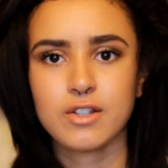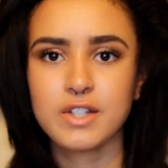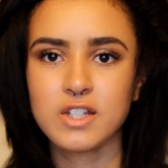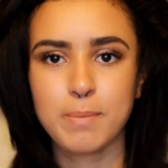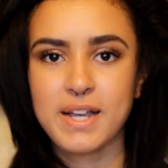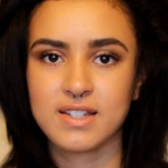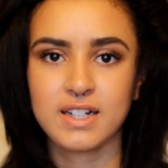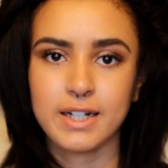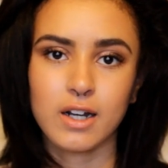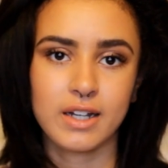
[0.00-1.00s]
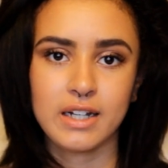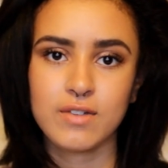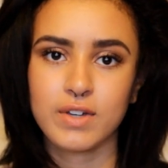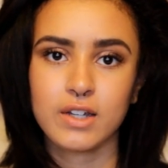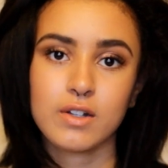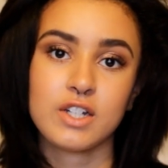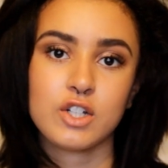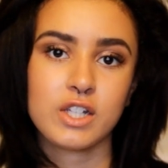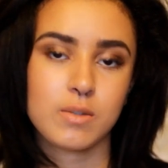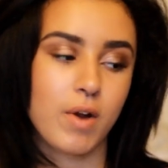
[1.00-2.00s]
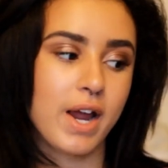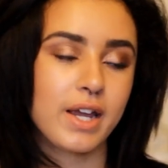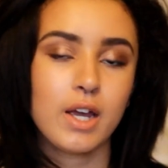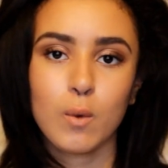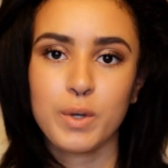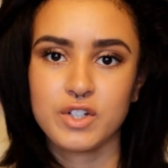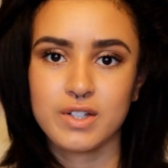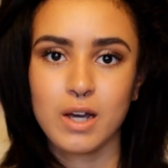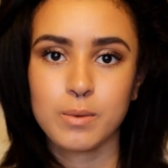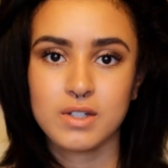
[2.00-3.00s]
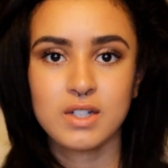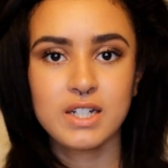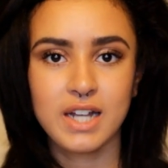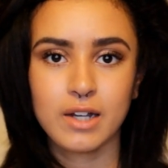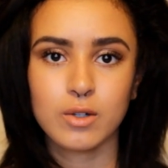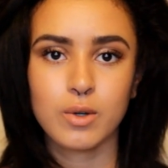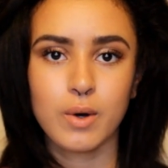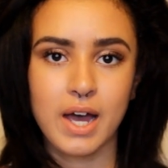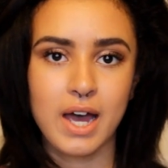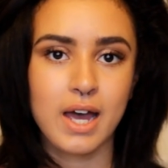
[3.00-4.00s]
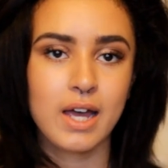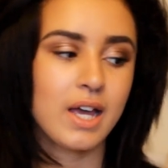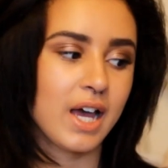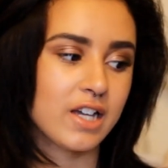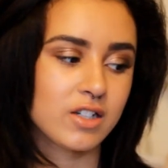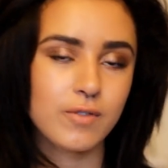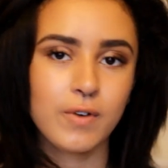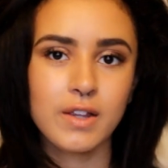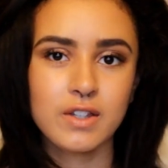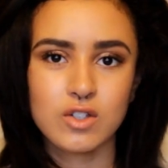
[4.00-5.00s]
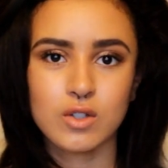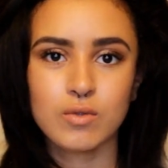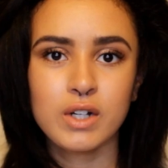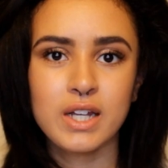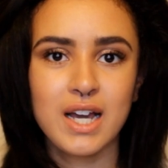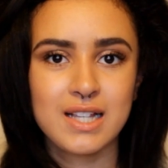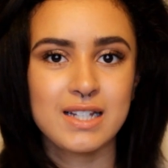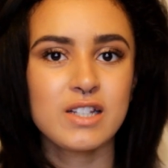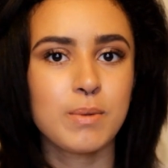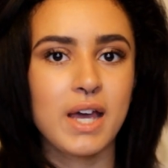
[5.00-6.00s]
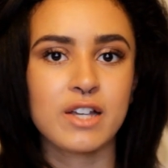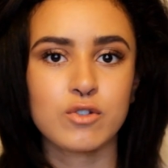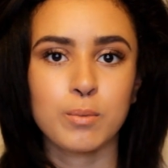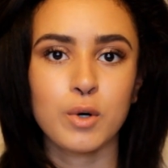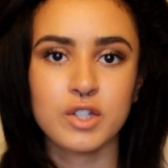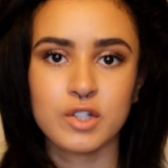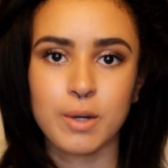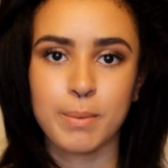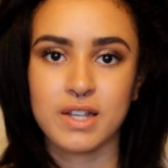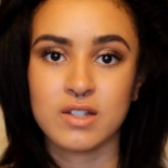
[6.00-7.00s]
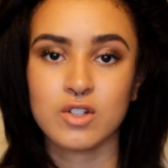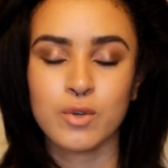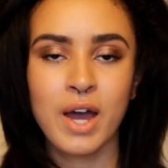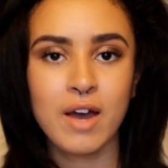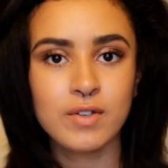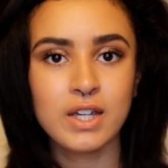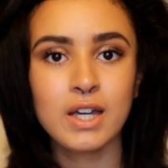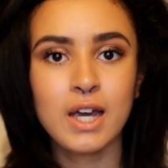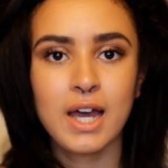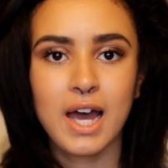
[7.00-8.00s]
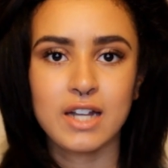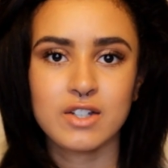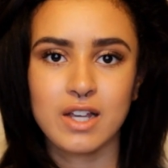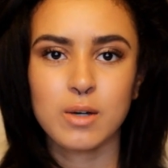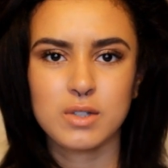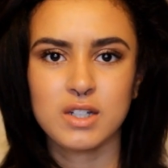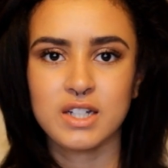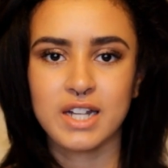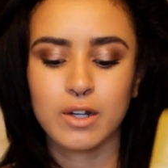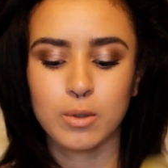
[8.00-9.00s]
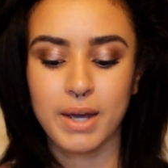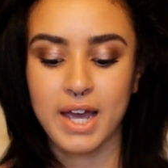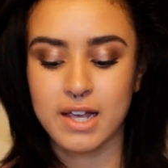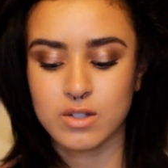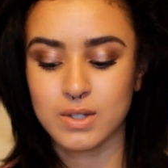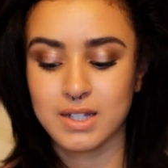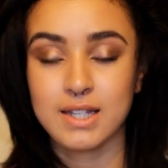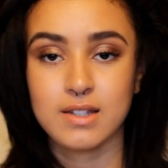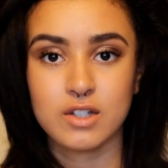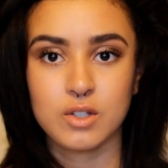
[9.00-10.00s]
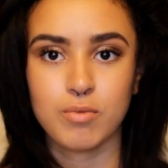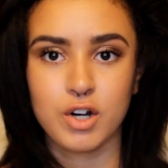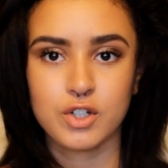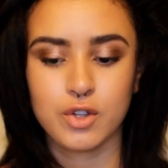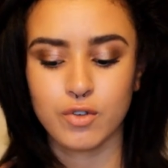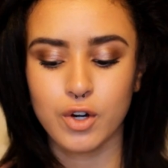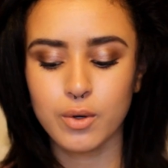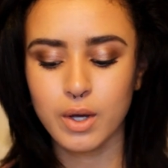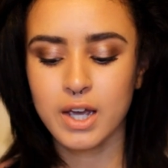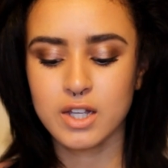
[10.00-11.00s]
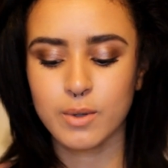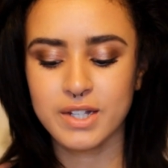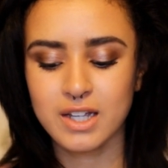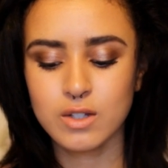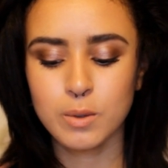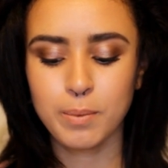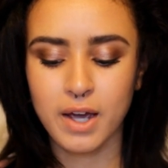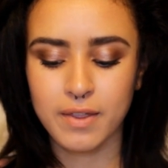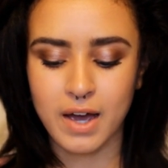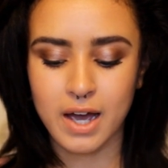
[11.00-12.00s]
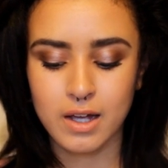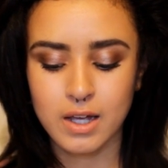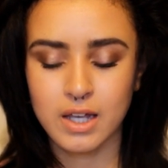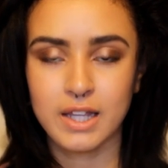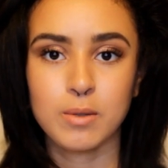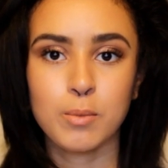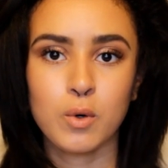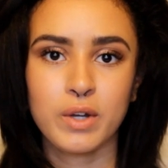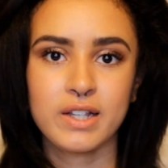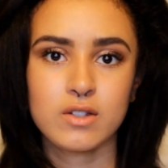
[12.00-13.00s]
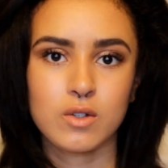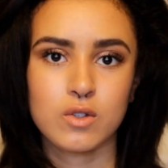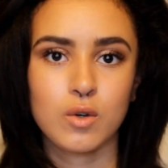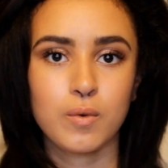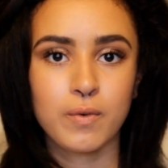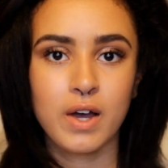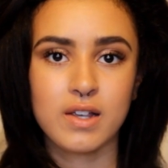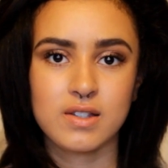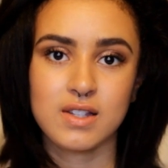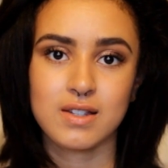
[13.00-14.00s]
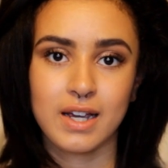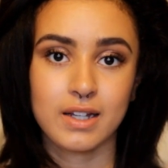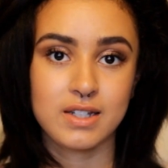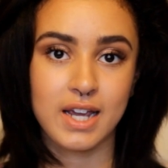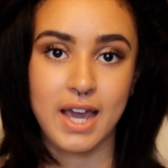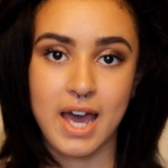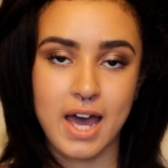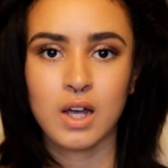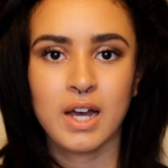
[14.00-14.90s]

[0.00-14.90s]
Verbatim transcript: So this is basically like a leave-in conditioning spray, which just helps to detangle your hair, and I find this just really adds a little bit extra moisture, but isn't too heavy, and just helps to detangle my hair so it's easier to brush through. So I tend to apply that in the mornings on sort of first and second day hair.